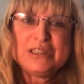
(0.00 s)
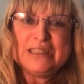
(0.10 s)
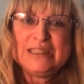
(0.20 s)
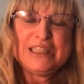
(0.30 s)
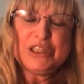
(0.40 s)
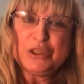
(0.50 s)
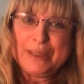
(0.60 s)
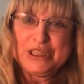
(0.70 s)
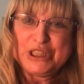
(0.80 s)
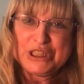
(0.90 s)

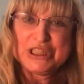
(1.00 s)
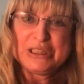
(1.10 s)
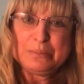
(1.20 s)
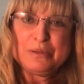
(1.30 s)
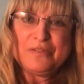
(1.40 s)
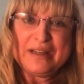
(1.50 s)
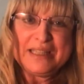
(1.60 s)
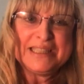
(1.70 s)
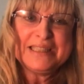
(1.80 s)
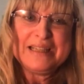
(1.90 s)
situations to
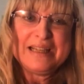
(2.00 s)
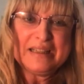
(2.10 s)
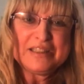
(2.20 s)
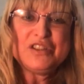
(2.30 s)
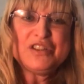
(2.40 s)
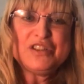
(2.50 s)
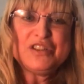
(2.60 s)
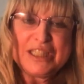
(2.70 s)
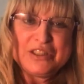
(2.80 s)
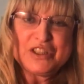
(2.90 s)
provide a
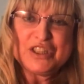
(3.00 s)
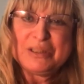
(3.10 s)
consensus